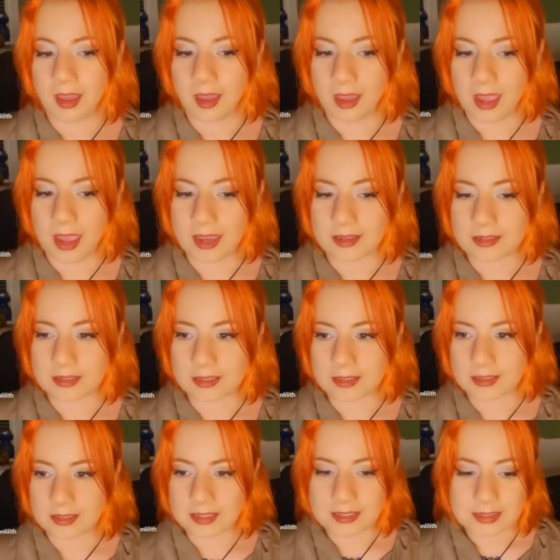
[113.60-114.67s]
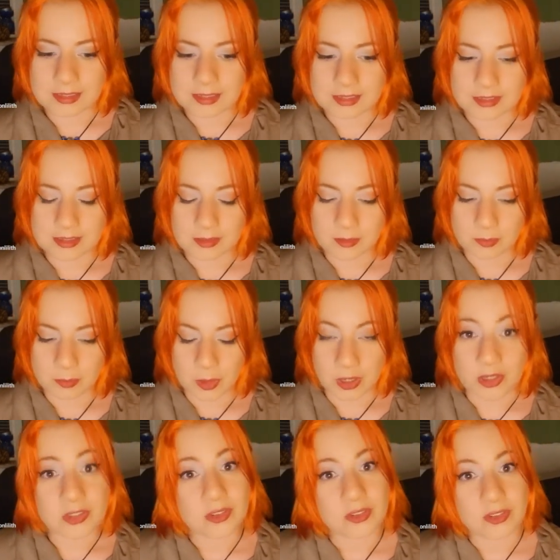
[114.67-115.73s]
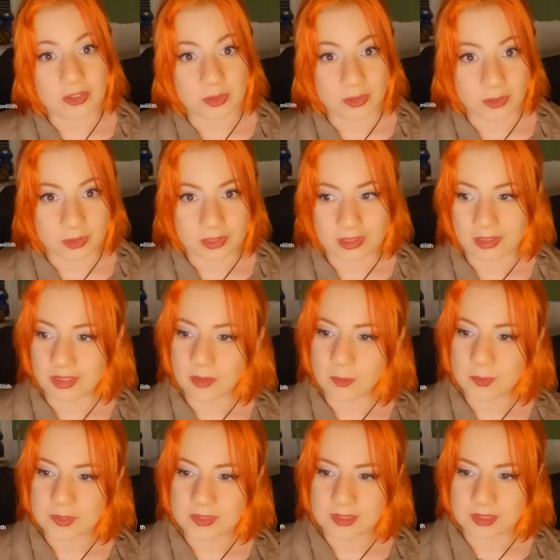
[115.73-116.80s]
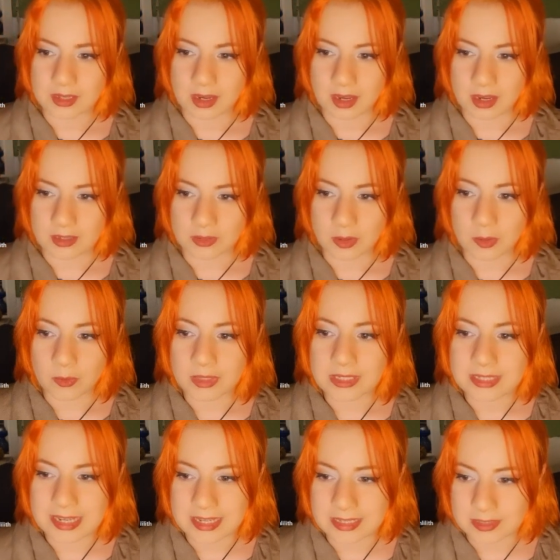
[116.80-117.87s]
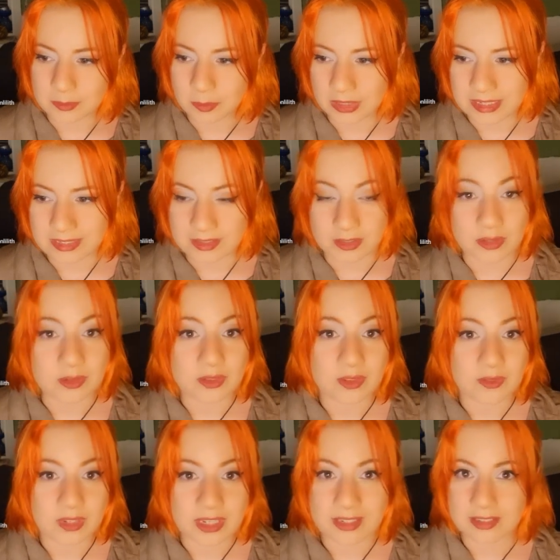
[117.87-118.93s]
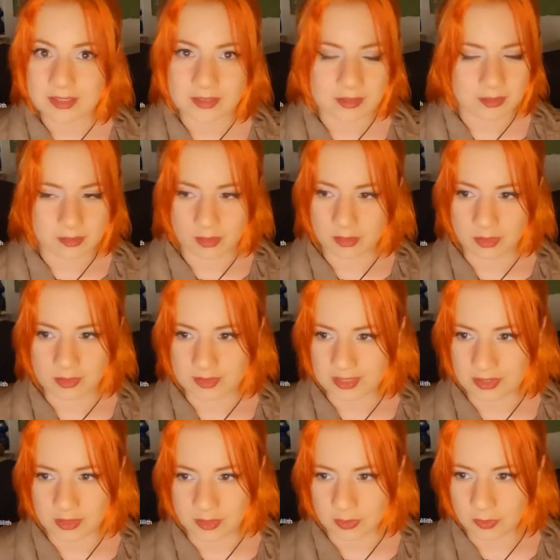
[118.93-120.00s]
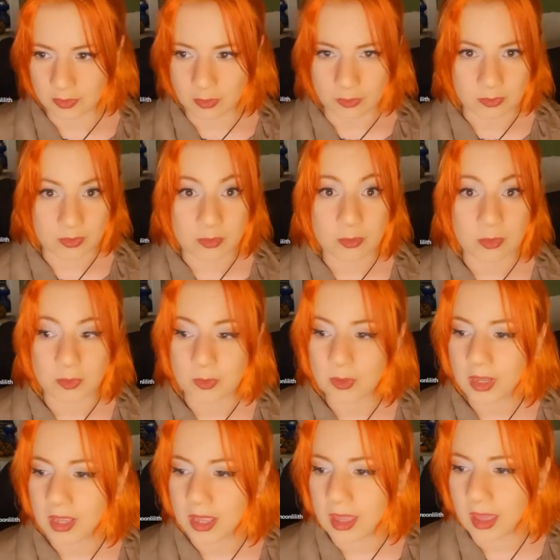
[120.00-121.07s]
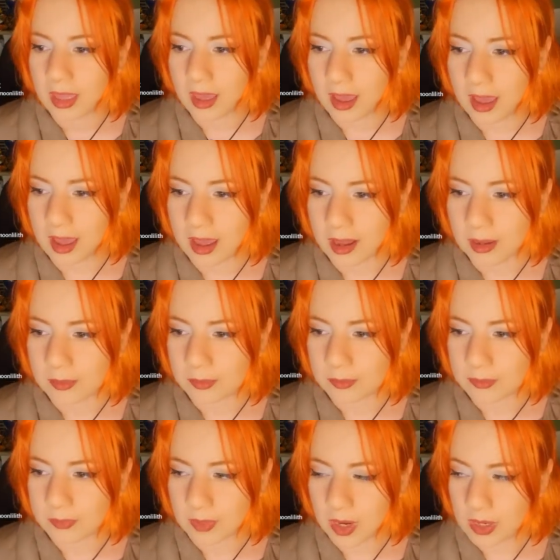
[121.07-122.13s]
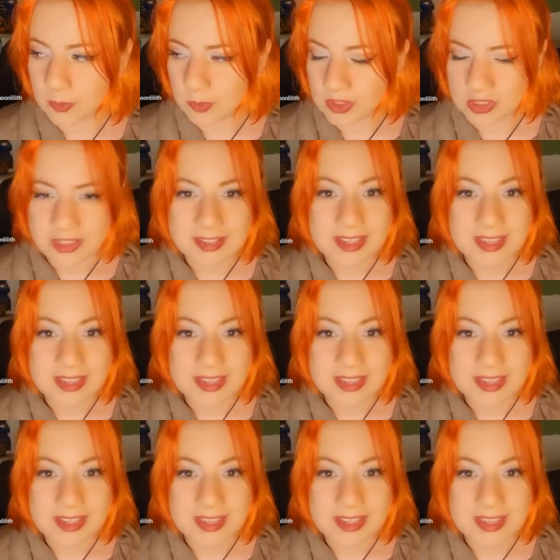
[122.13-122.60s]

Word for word: And this partial solar eclipse uh, not only takes place close to Venus, alongside, you know, the whole new moon, um, and we just